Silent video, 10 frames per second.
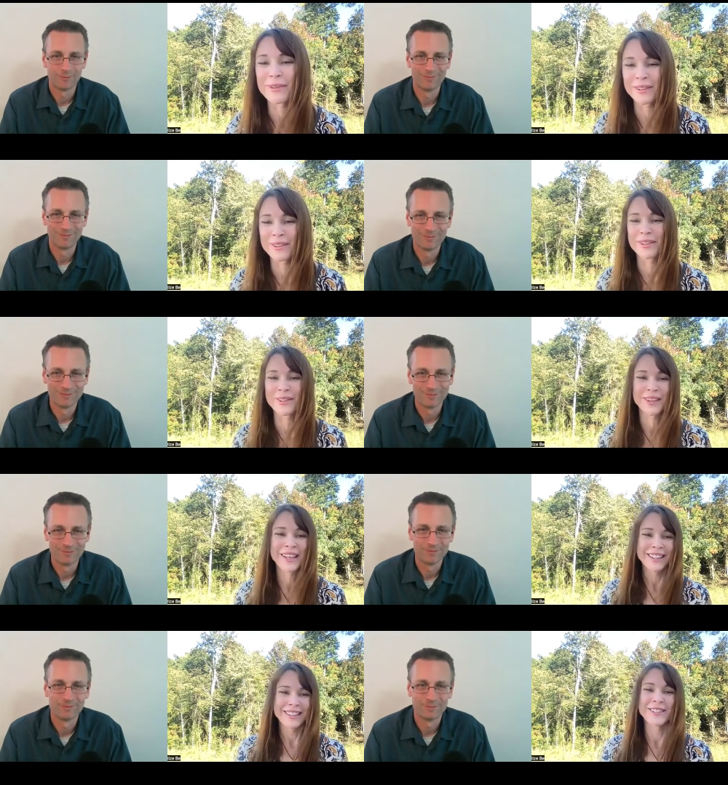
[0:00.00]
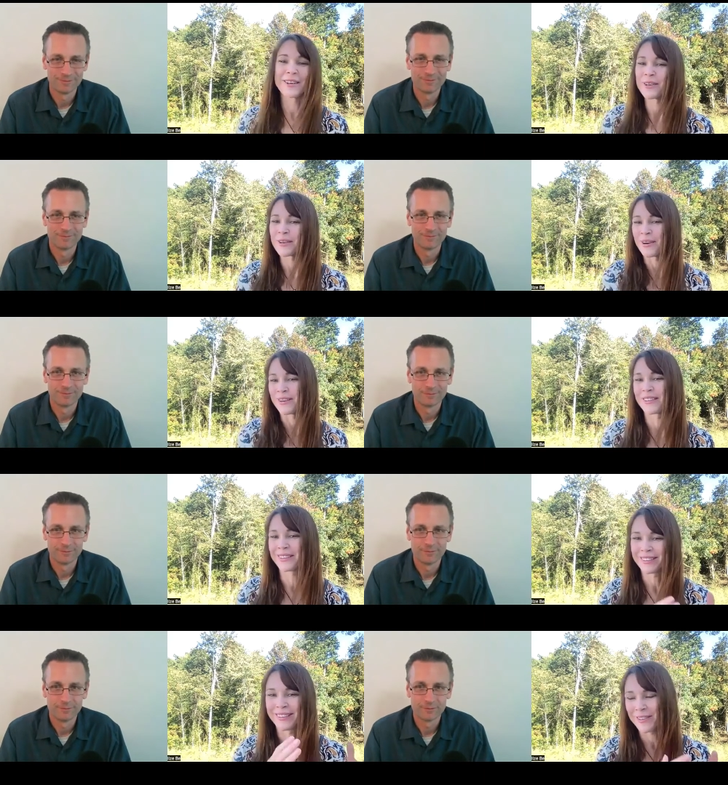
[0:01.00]
Speaker 1: with you so uh,
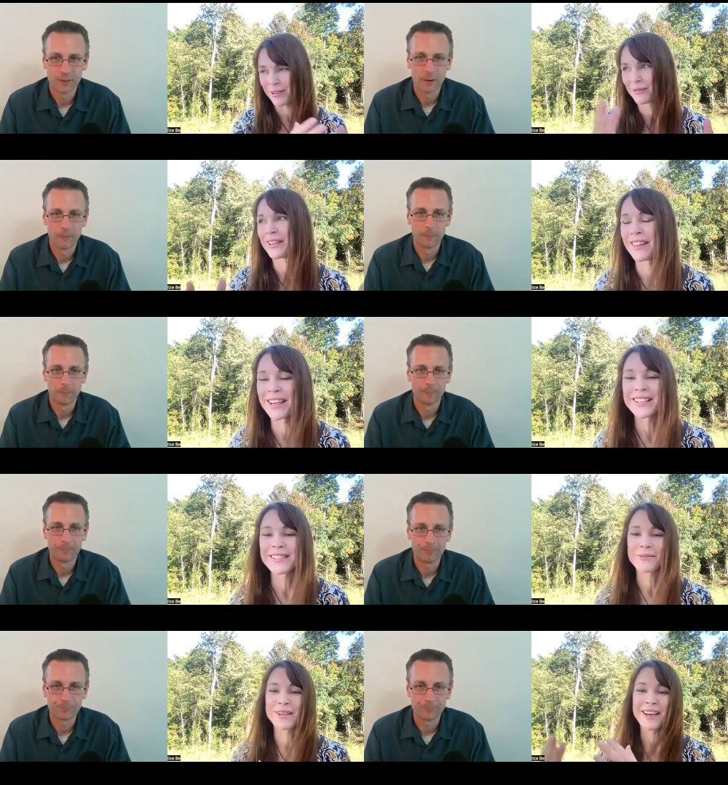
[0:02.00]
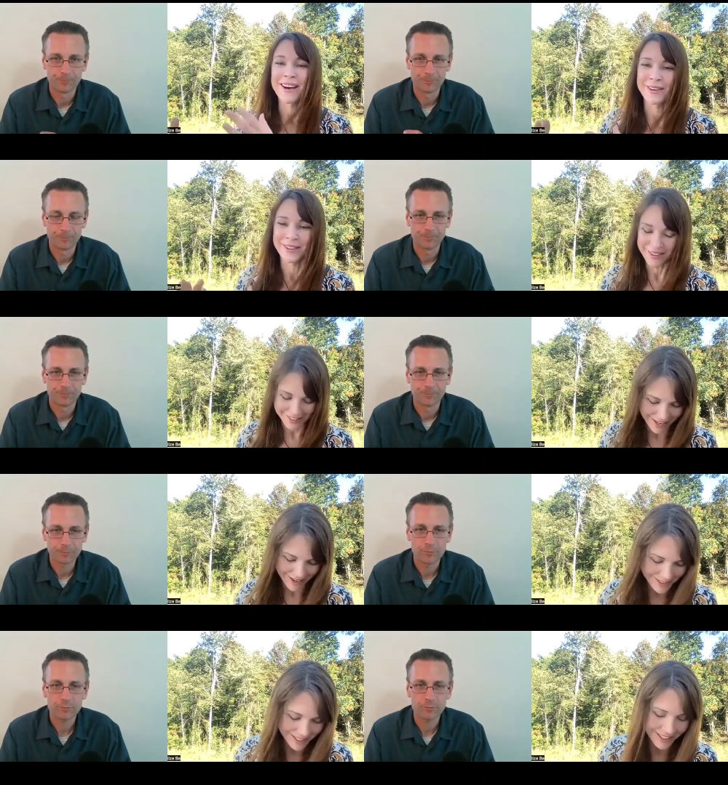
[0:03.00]
with this we are on the
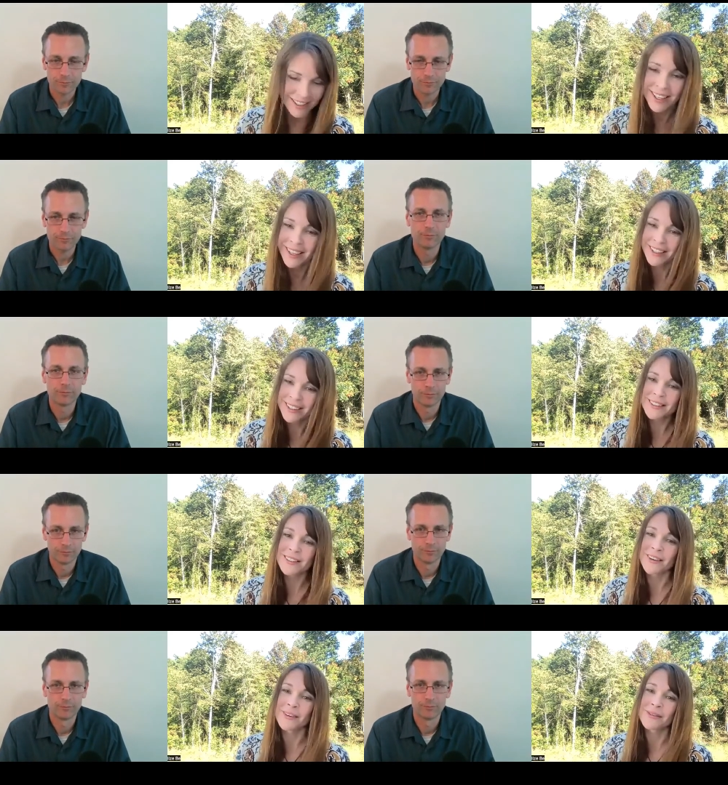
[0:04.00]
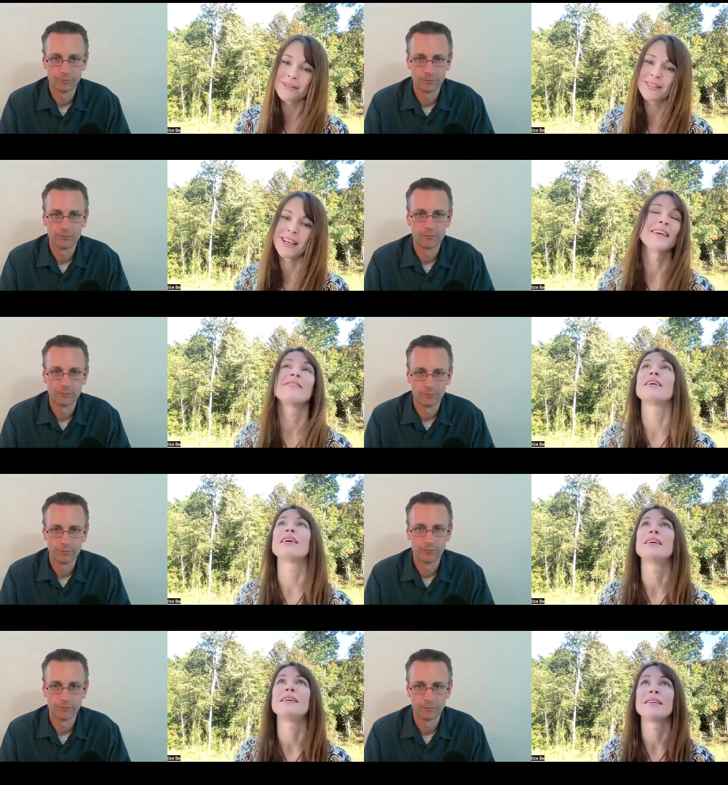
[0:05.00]
same side so dave
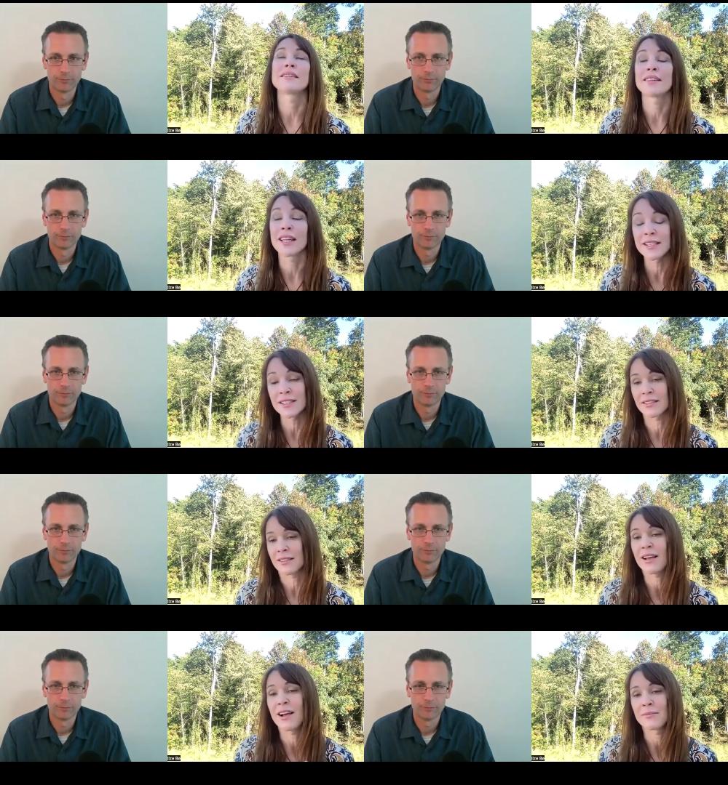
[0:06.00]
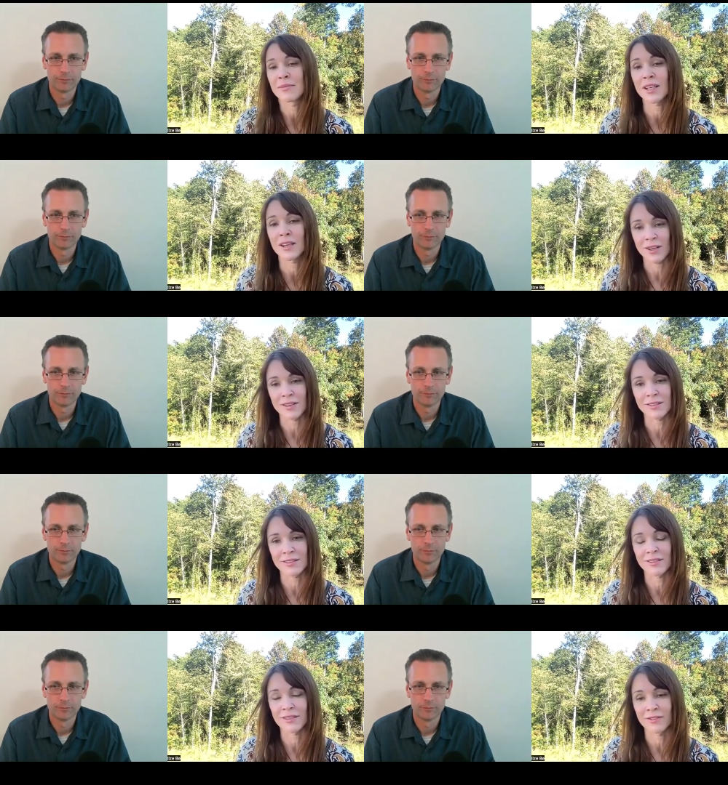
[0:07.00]
uh, this comes across
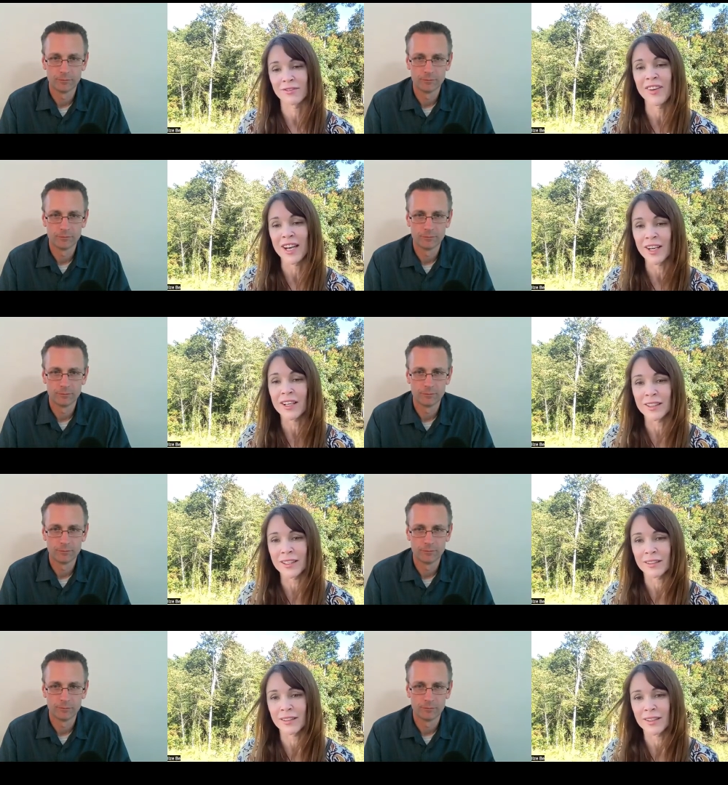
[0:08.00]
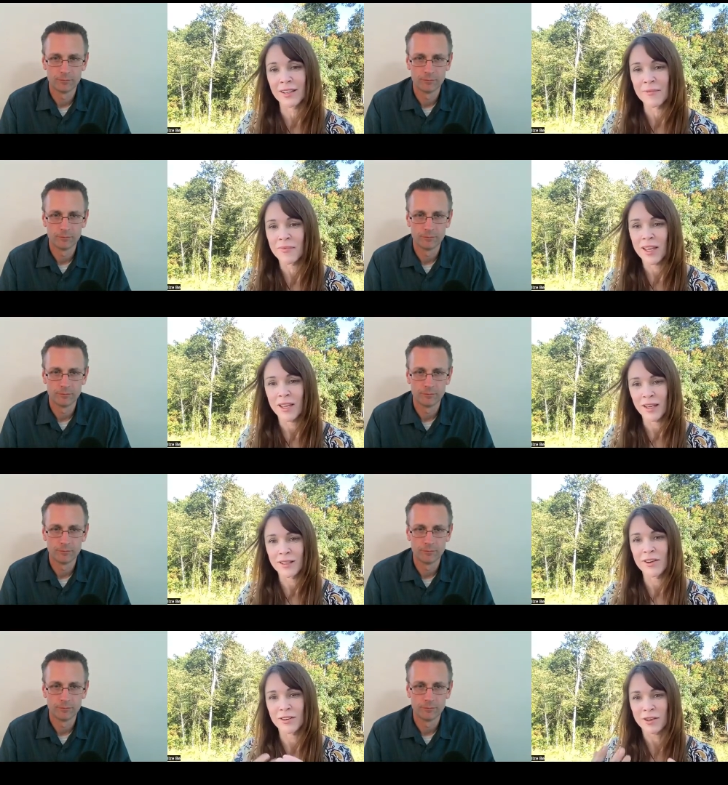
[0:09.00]
very clearly in
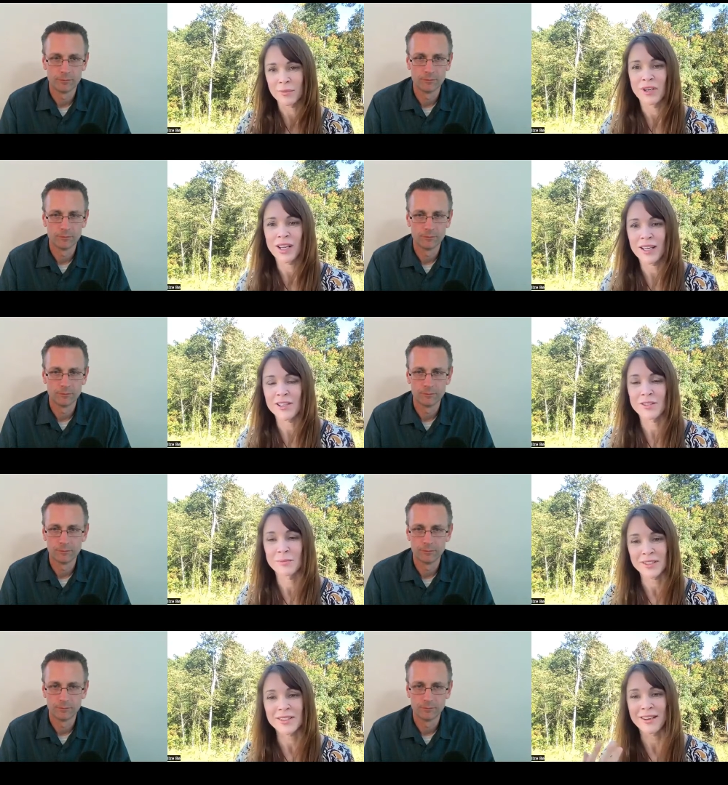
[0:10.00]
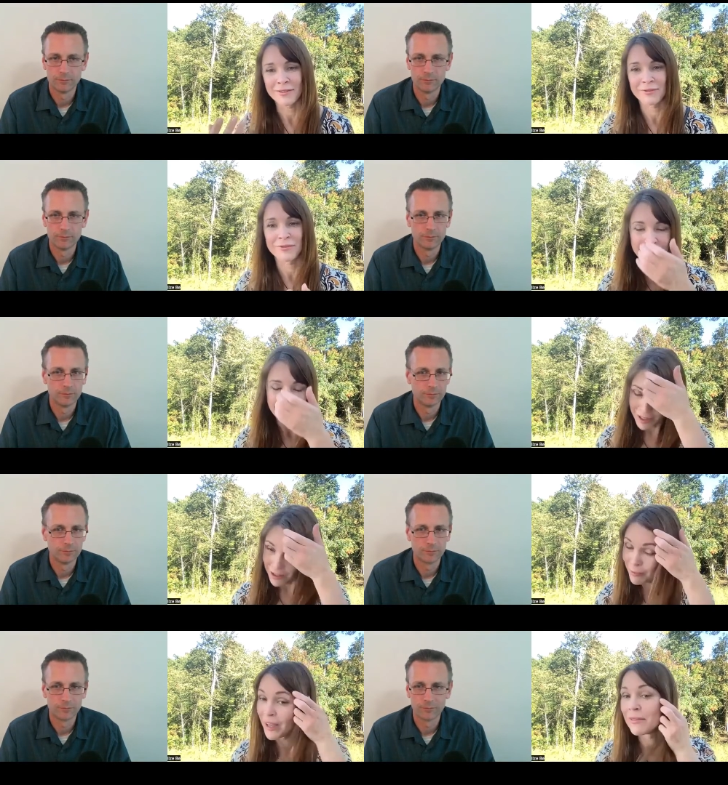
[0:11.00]
your communication because i've i
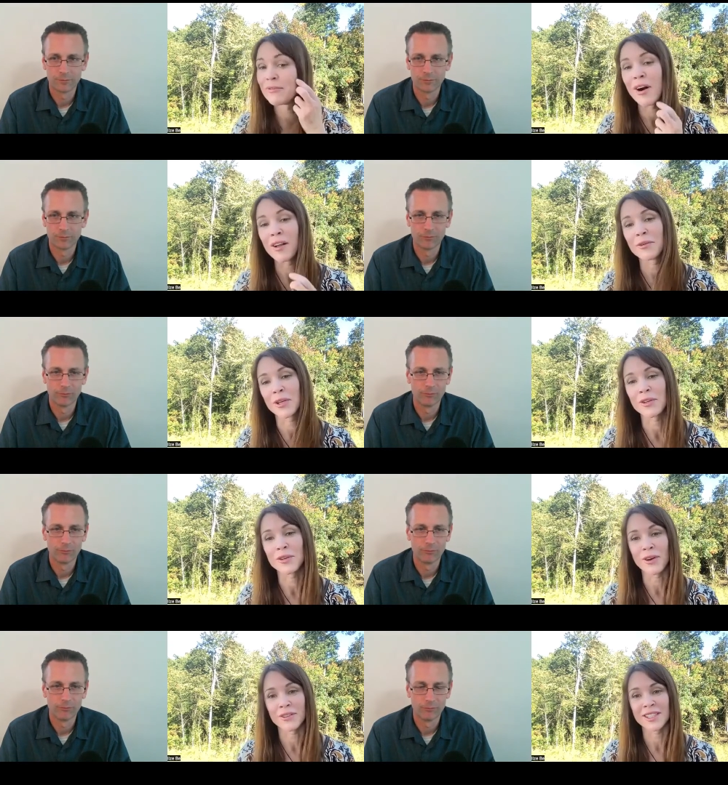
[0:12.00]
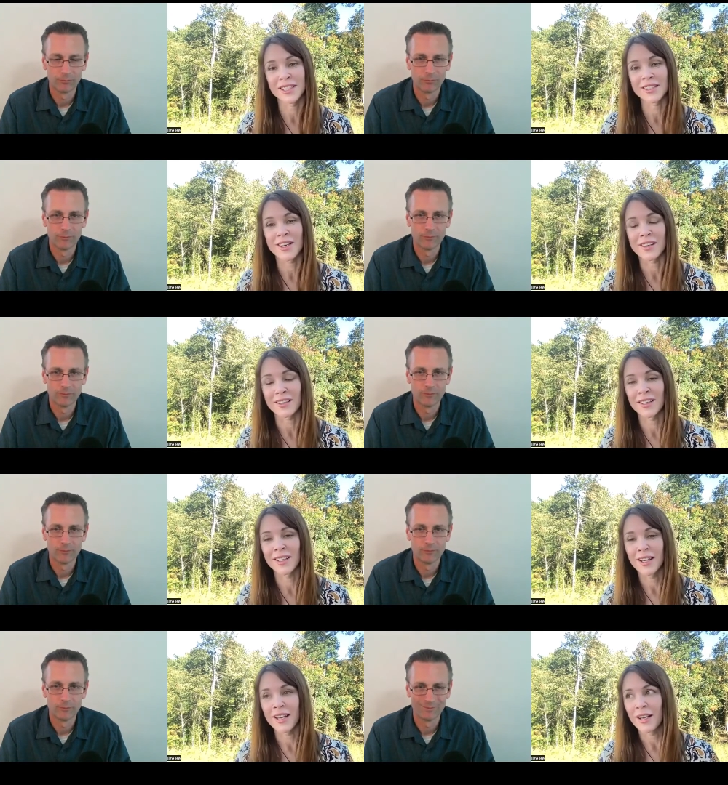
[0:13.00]
am following you on tiktok
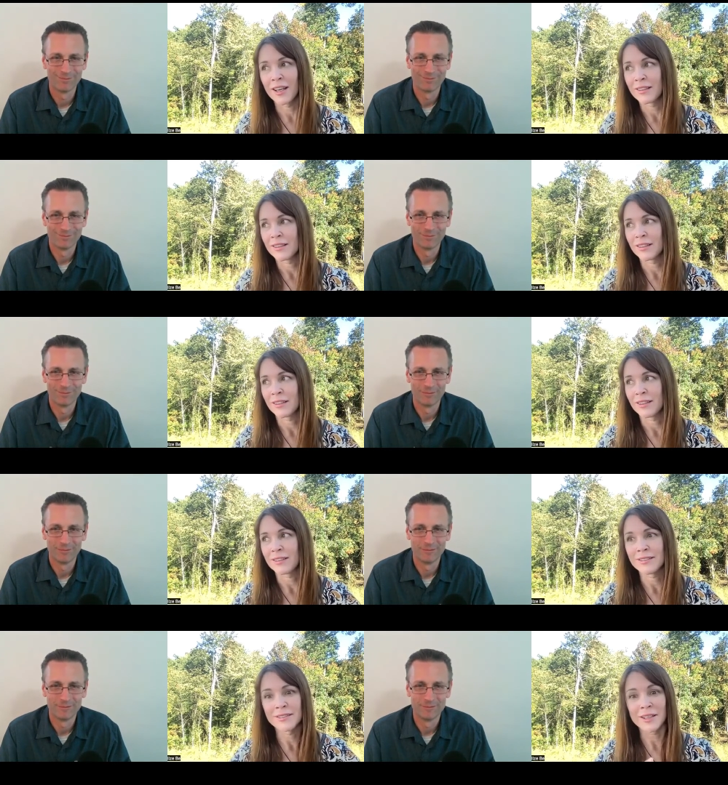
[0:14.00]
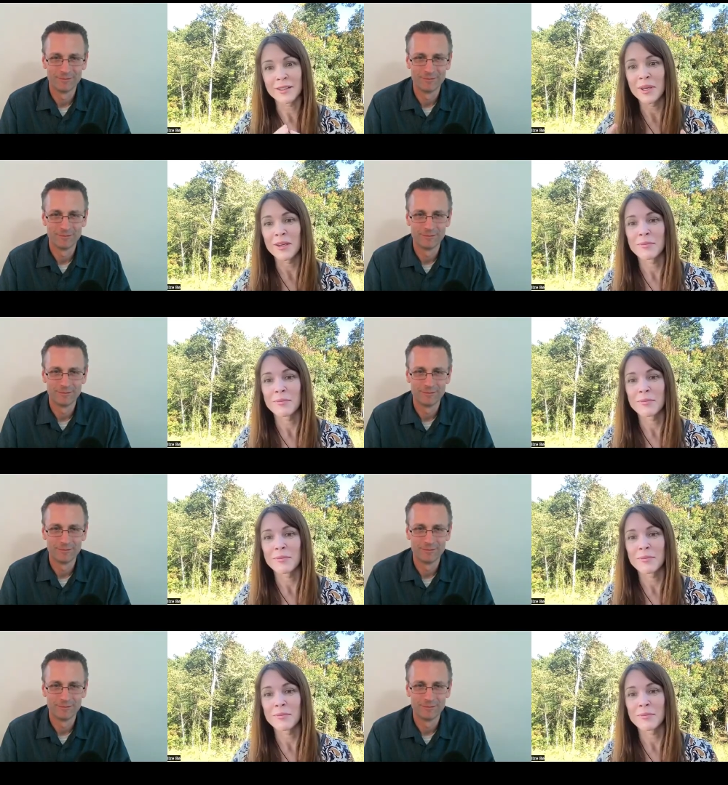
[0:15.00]
tell me